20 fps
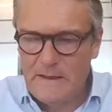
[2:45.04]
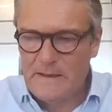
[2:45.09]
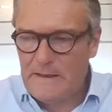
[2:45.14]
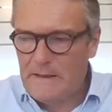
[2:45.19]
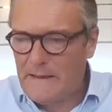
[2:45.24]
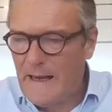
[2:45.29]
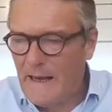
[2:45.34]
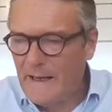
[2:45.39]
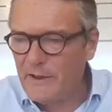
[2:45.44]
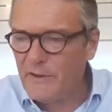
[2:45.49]

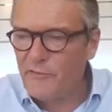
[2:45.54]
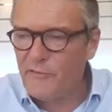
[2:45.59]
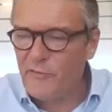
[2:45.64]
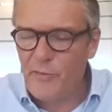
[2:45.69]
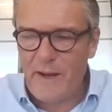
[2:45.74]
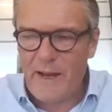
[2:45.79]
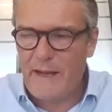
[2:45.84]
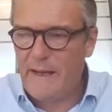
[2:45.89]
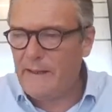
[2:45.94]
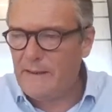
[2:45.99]
kind of
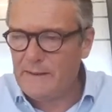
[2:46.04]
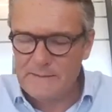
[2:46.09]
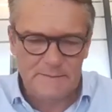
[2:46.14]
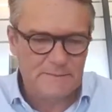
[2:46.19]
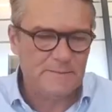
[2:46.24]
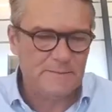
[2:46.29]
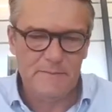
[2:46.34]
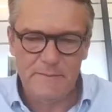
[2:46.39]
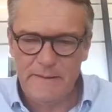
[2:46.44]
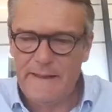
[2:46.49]
way
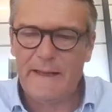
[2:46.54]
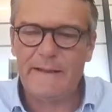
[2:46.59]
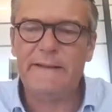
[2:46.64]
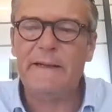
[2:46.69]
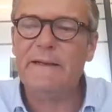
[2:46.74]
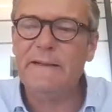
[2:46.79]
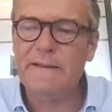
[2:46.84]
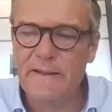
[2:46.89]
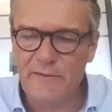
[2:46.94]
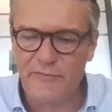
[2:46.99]

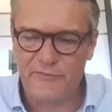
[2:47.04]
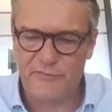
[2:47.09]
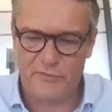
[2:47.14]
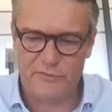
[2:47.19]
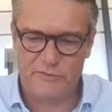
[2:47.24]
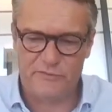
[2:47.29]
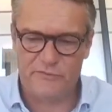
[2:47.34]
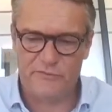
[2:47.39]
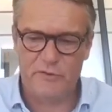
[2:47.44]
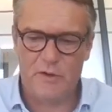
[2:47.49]
getting
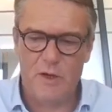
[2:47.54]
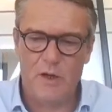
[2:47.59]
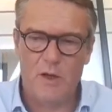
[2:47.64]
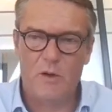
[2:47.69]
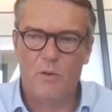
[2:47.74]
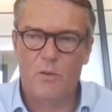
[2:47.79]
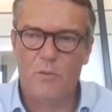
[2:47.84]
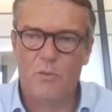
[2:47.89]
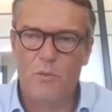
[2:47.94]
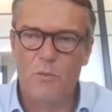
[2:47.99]
different,
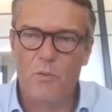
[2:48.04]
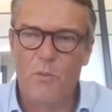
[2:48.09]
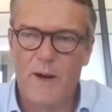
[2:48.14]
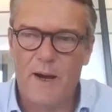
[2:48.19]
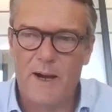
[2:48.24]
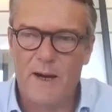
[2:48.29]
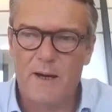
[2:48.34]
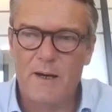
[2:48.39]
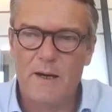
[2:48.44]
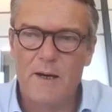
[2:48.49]

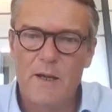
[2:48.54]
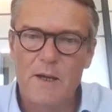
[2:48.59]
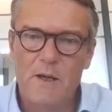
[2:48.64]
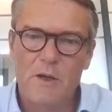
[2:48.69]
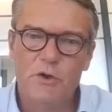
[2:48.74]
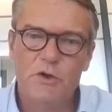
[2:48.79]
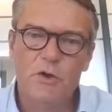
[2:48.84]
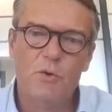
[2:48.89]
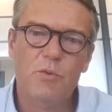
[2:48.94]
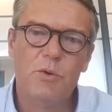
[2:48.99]
where
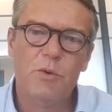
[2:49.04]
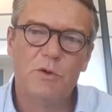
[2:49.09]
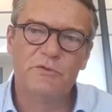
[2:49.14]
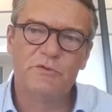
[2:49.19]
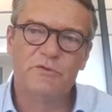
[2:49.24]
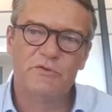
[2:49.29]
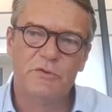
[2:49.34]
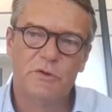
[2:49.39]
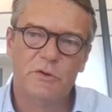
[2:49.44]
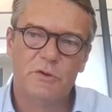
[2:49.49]
you
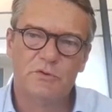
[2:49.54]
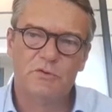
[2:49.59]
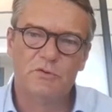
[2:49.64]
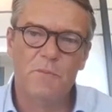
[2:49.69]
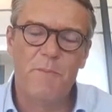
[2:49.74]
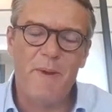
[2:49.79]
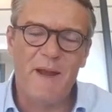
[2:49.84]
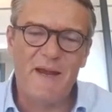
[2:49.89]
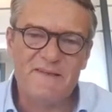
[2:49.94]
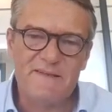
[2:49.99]
want to
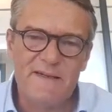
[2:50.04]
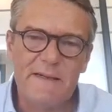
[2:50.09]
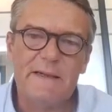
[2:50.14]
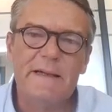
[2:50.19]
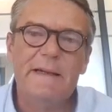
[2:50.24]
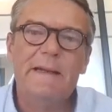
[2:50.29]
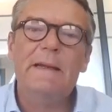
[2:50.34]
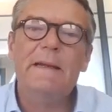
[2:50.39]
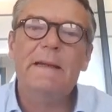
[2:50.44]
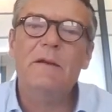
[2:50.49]

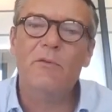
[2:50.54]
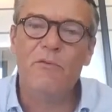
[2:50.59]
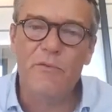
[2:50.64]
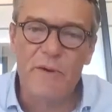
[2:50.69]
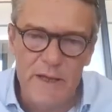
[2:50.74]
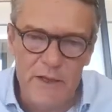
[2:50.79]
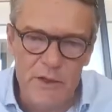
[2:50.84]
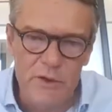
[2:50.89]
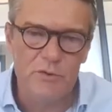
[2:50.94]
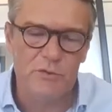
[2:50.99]
basically
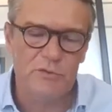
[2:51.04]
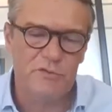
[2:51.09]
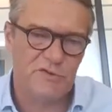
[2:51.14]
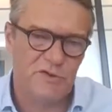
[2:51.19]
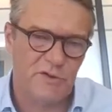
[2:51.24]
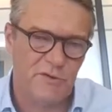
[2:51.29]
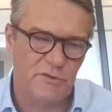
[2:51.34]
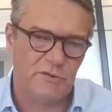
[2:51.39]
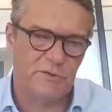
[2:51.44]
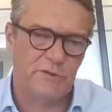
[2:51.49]
reuse
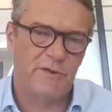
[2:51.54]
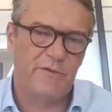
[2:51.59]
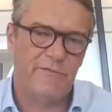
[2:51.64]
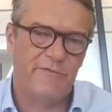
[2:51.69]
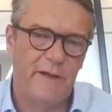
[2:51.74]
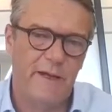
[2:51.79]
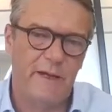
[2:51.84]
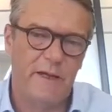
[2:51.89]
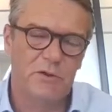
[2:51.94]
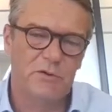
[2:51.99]
their
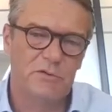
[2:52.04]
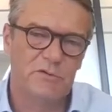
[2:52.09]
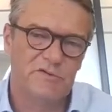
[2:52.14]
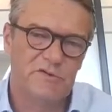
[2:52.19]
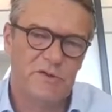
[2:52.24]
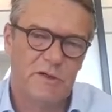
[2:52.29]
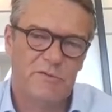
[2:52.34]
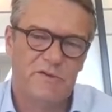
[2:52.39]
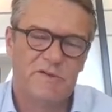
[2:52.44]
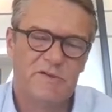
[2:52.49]
vehicles.
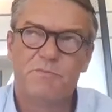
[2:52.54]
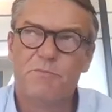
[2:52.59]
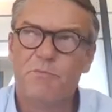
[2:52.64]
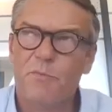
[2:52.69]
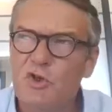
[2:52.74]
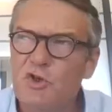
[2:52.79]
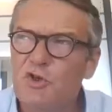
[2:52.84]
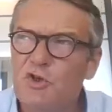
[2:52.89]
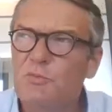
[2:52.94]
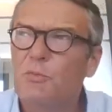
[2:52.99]
There is
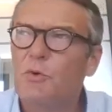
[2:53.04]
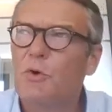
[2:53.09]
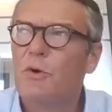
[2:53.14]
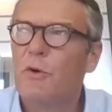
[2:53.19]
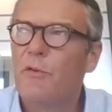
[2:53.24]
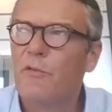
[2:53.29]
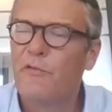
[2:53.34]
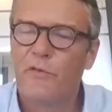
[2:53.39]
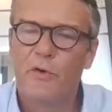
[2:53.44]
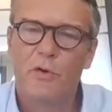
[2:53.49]
much more
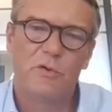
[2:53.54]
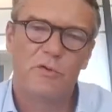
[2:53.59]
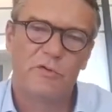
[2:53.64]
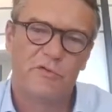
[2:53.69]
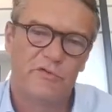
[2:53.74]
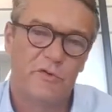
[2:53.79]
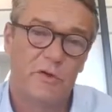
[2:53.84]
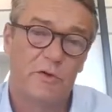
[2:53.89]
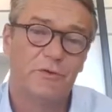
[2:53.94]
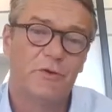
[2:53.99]
a
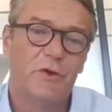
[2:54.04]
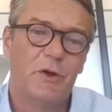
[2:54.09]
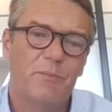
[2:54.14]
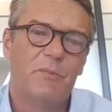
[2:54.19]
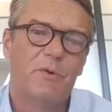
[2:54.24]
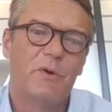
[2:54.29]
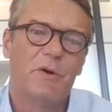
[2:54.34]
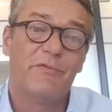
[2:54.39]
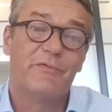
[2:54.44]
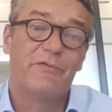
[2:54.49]
focus on
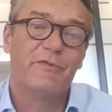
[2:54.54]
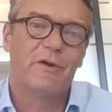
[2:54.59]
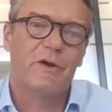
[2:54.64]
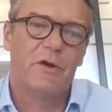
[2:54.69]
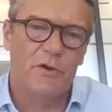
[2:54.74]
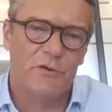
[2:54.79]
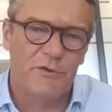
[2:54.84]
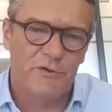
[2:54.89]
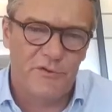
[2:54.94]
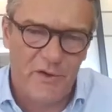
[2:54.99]
number of
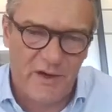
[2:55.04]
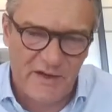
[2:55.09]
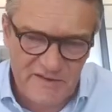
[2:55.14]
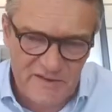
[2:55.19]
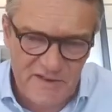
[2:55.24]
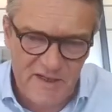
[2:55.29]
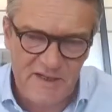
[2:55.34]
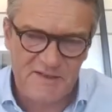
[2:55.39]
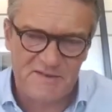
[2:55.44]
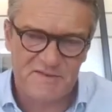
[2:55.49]
contracts
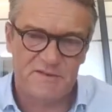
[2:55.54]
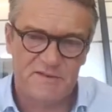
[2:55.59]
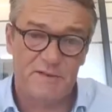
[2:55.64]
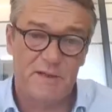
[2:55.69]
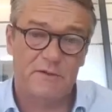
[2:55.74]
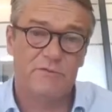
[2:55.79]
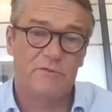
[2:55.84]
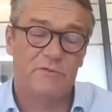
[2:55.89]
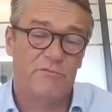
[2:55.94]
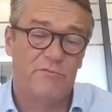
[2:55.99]
leased
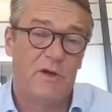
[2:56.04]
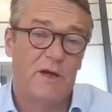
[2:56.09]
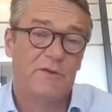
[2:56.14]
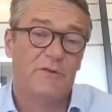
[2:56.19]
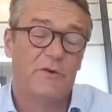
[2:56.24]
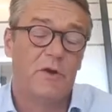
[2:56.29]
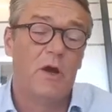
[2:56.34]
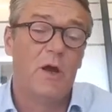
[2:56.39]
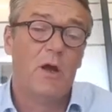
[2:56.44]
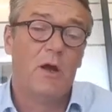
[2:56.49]
than
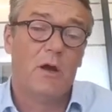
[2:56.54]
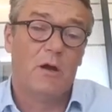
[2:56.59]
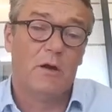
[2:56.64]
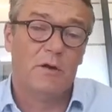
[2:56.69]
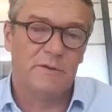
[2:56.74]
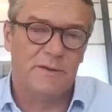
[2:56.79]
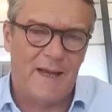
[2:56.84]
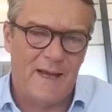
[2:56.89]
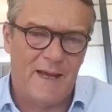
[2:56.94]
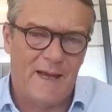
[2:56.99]
rather
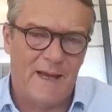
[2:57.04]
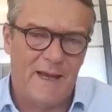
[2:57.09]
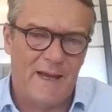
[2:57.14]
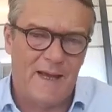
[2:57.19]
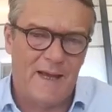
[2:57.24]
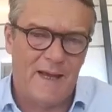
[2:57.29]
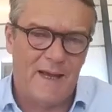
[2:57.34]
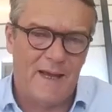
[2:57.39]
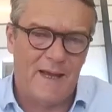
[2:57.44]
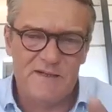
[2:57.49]
on
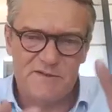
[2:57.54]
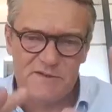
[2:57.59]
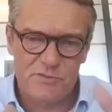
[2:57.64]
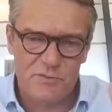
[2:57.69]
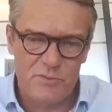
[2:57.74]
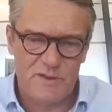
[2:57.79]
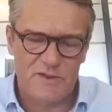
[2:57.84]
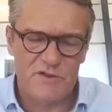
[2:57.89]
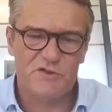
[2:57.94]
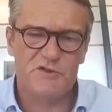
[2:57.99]
assets leased
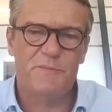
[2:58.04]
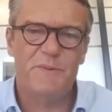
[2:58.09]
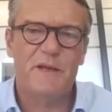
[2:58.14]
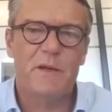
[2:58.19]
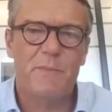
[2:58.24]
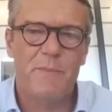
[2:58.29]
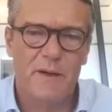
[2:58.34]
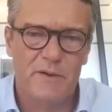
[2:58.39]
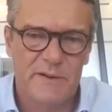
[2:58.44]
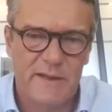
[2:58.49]
when you speak
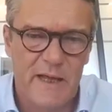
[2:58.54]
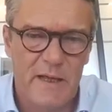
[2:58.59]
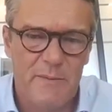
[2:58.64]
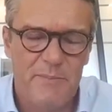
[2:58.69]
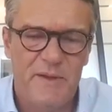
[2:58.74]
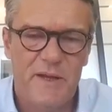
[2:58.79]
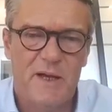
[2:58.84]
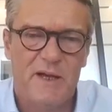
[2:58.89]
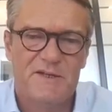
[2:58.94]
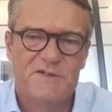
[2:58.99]
about the
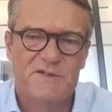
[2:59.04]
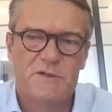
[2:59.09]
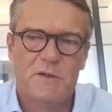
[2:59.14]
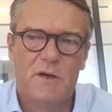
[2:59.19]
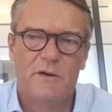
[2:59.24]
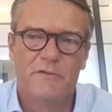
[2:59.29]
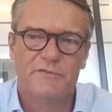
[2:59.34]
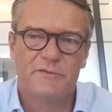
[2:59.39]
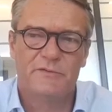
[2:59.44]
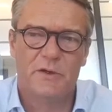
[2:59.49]
KPIs
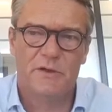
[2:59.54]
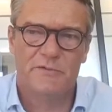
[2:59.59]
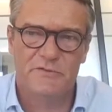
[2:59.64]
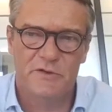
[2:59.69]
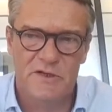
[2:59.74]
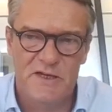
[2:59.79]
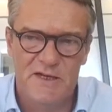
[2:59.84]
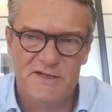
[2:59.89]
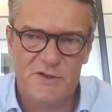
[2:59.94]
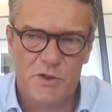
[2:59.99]
of the
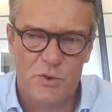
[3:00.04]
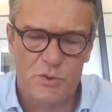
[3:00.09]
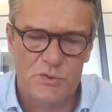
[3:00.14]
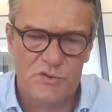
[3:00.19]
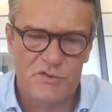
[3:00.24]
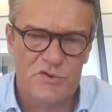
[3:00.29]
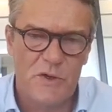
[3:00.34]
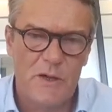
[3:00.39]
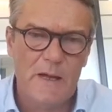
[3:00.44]
lease course.